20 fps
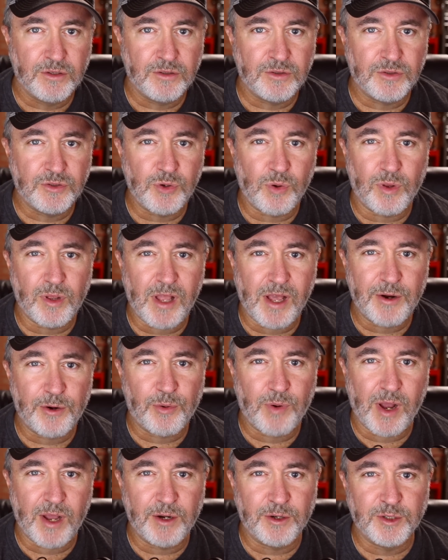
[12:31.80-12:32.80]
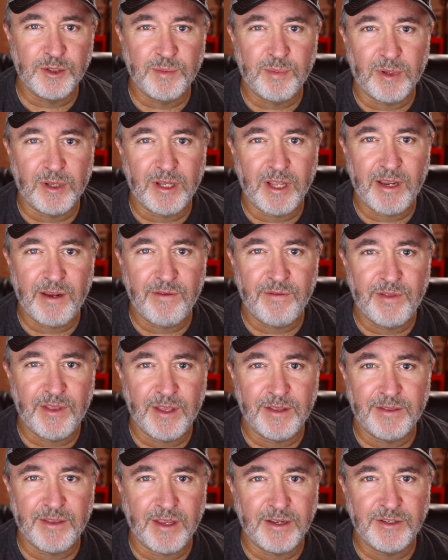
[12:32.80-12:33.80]
So a lot of riders believe
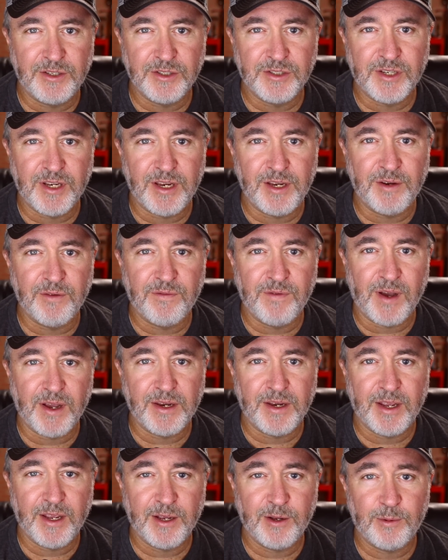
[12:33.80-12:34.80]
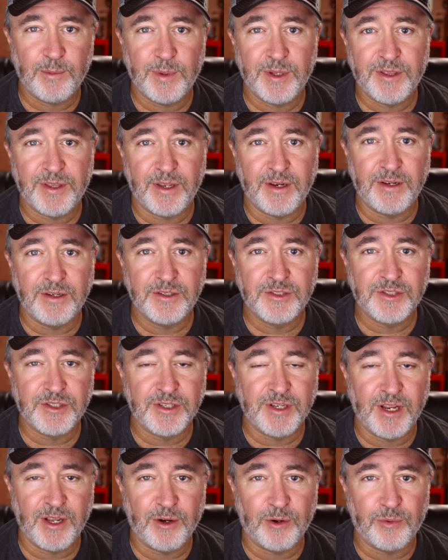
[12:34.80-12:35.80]
that they just need to find a helmet that is
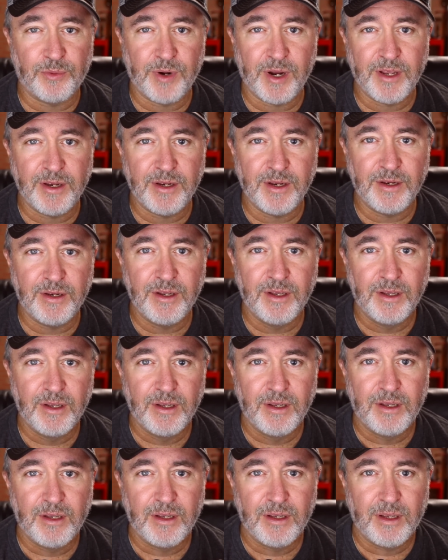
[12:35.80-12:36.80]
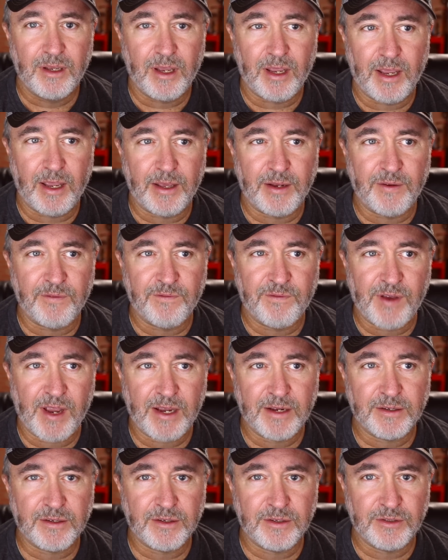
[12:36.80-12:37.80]
Snell rated. And in
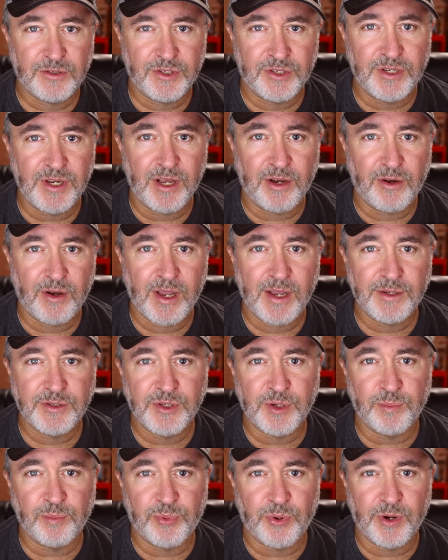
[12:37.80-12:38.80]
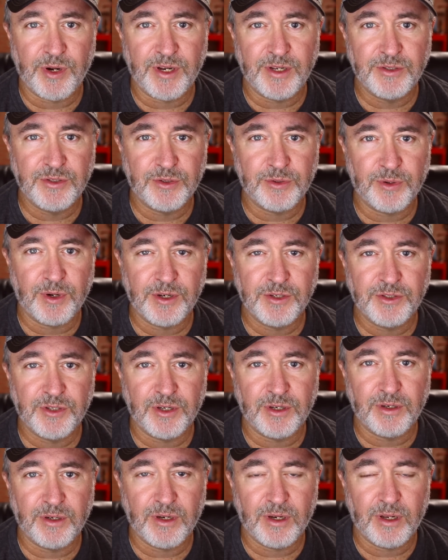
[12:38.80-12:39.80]
fact, Snell has some pretty
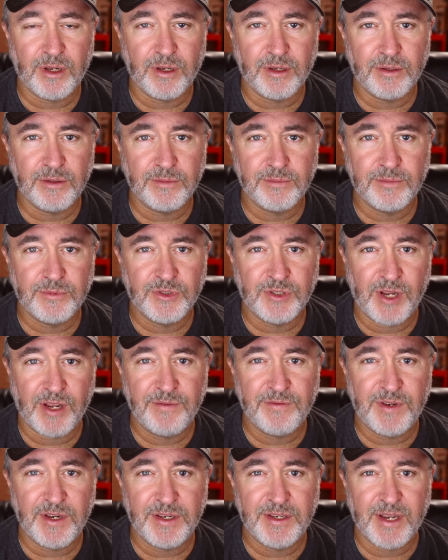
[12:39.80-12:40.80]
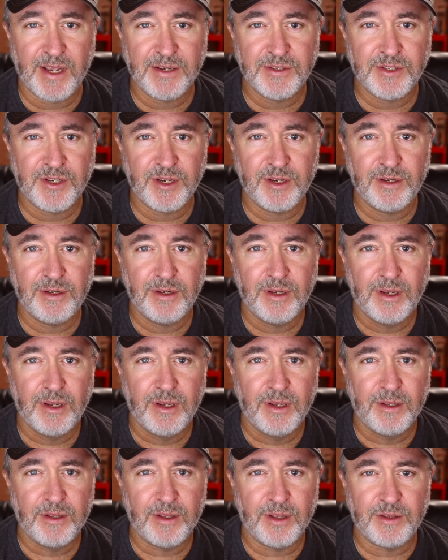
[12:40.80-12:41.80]
stringent safety testing
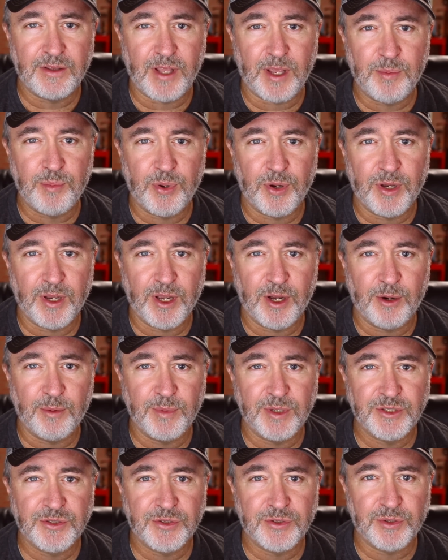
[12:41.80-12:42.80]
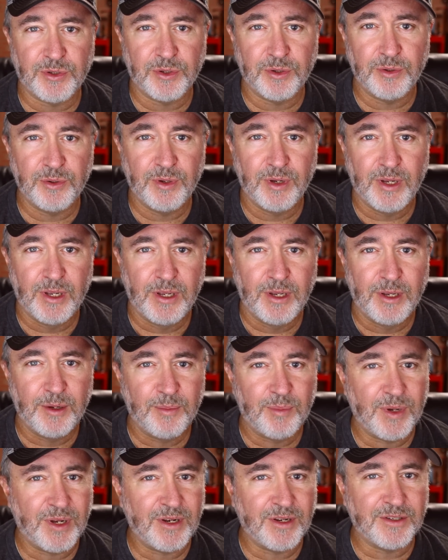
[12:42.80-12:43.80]
that they put helmets through.
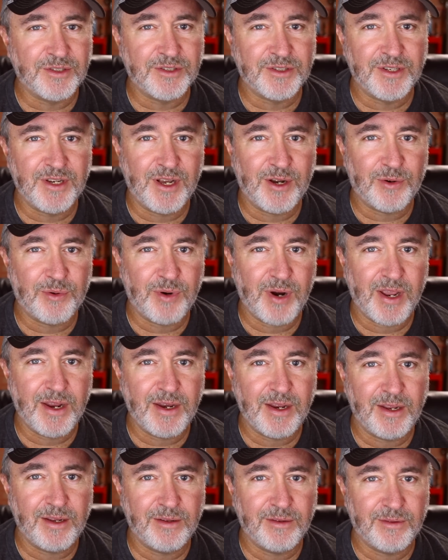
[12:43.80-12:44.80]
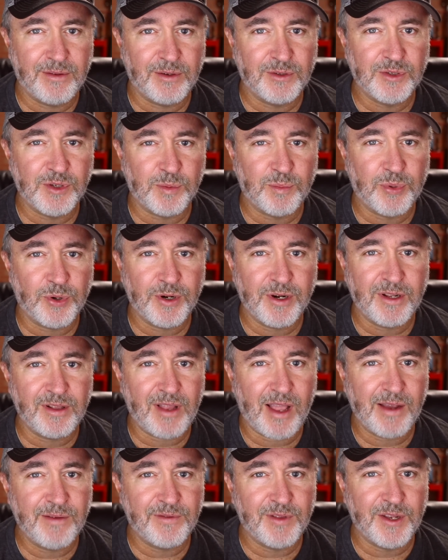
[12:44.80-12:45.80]
But a Snell rating, there's a pretty
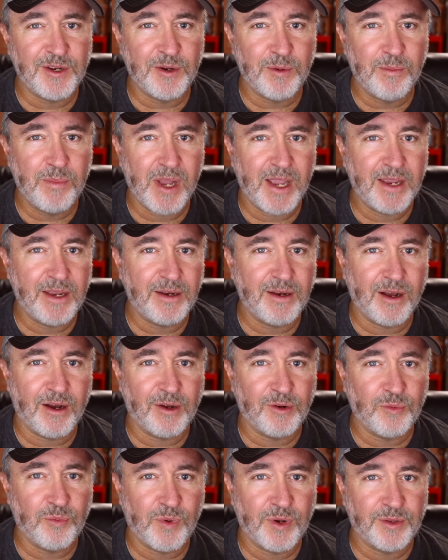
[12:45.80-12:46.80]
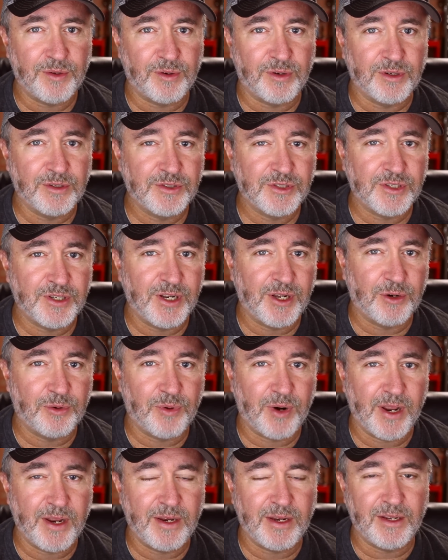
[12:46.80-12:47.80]
lively debate on whether a Snell
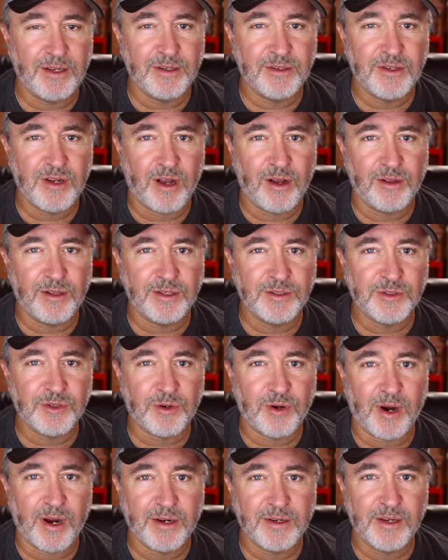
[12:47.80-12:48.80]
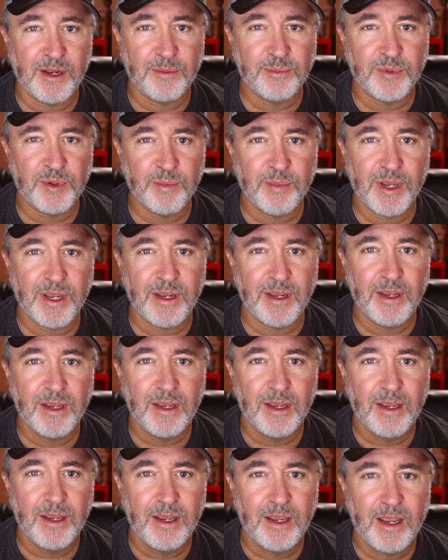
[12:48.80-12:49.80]
rating is all it's cracked up to be.
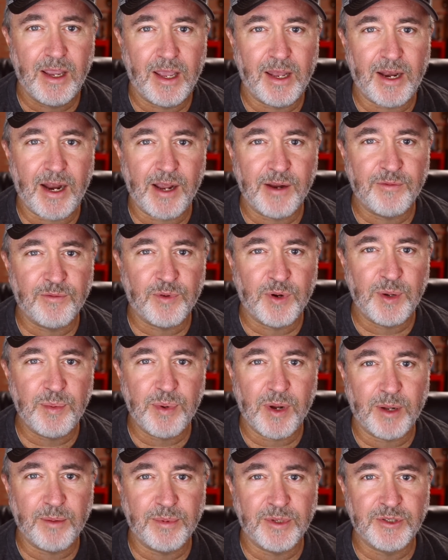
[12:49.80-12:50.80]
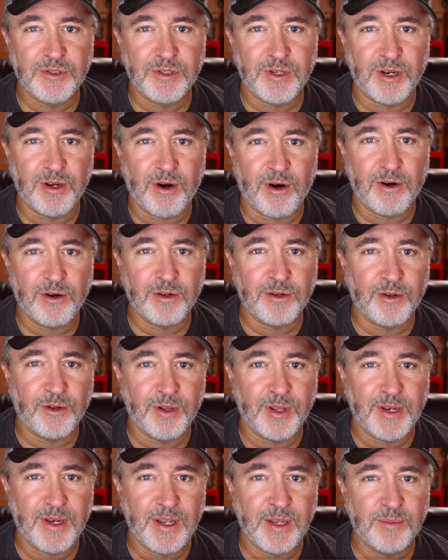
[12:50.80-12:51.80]
And I've republished an
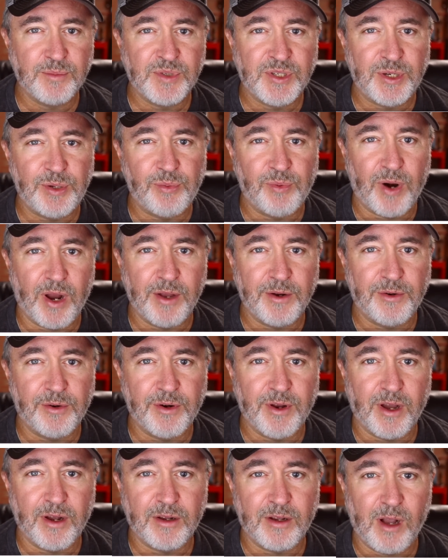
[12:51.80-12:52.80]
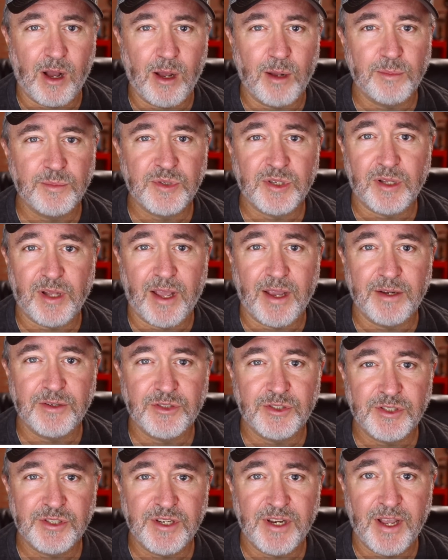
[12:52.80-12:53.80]
article at
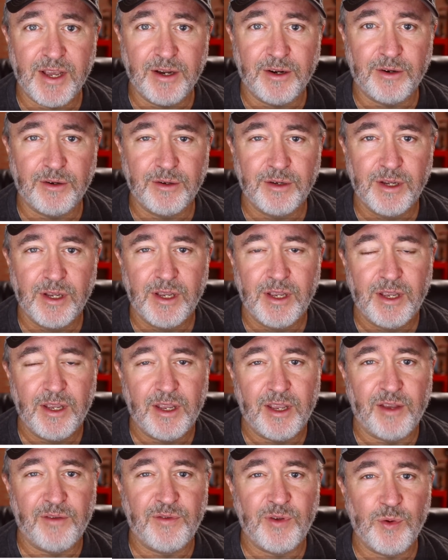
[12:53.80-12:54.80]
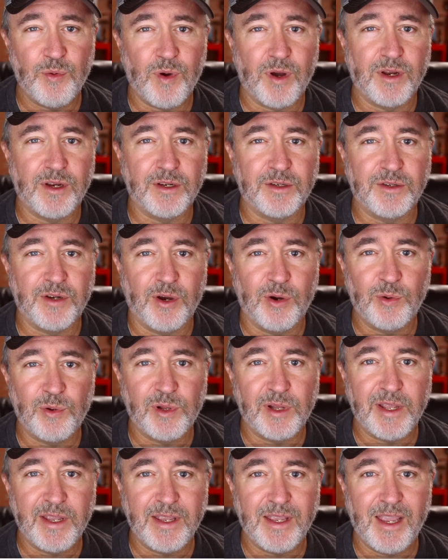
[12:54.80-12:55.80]
MCrider.com/Snell if you want to
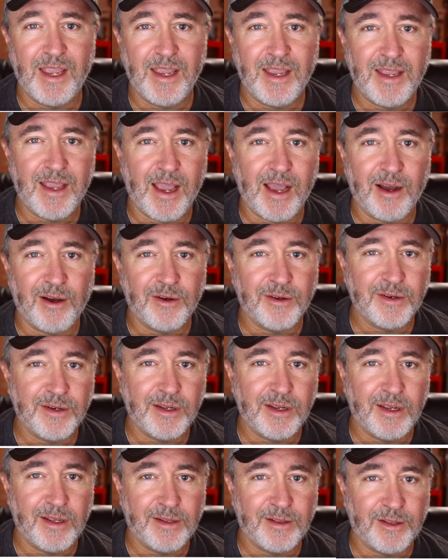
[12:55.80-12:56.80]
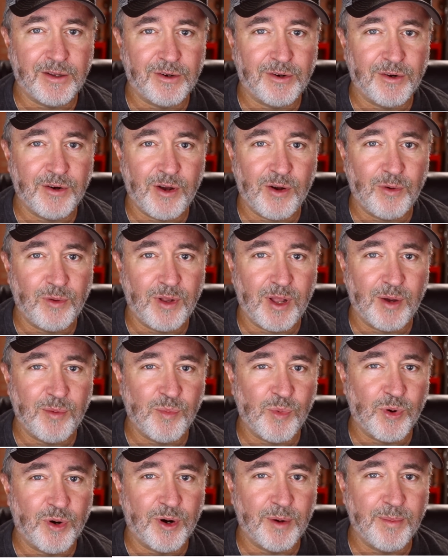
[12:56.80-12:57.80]
totally geek out and learn a whole lot
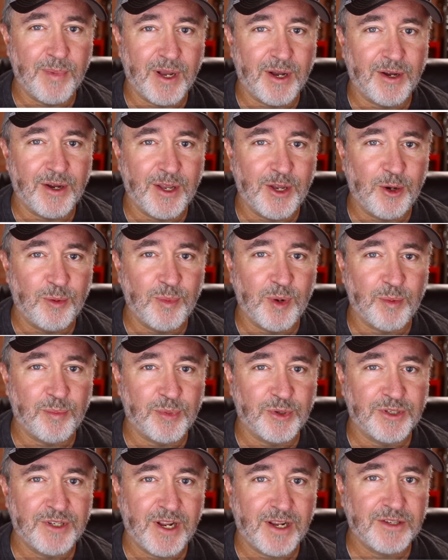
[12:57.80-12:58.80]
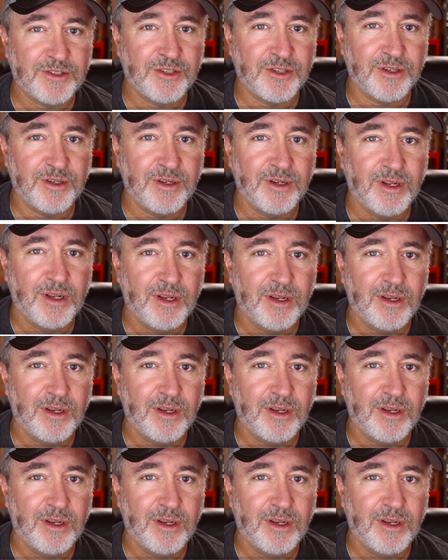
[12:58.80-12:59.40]
more about helmet protection